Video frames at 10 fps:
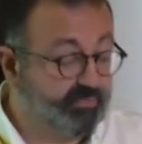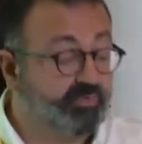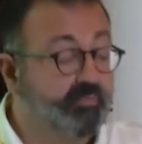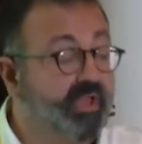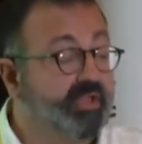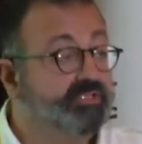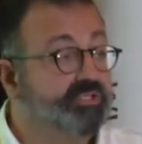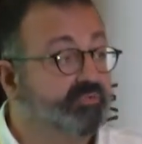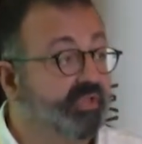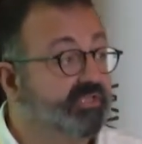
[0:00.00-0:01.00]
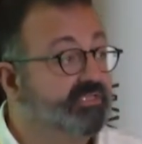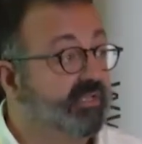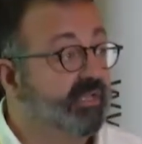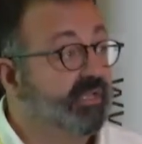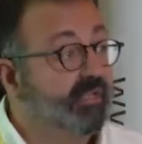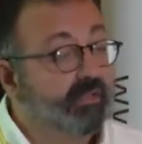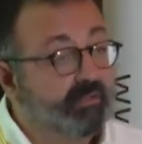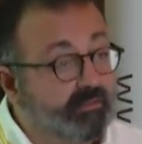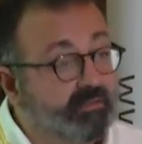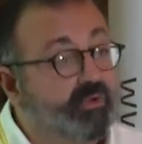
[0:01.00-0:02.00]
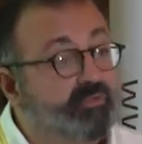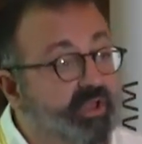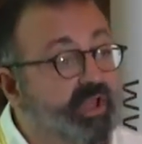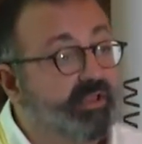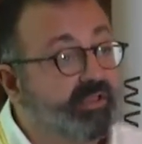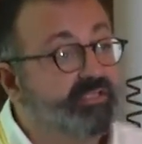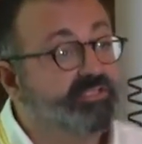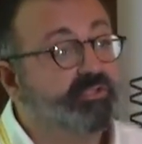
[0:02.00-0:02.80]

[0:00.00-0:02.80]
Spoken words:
to remind you that Northern Ireland is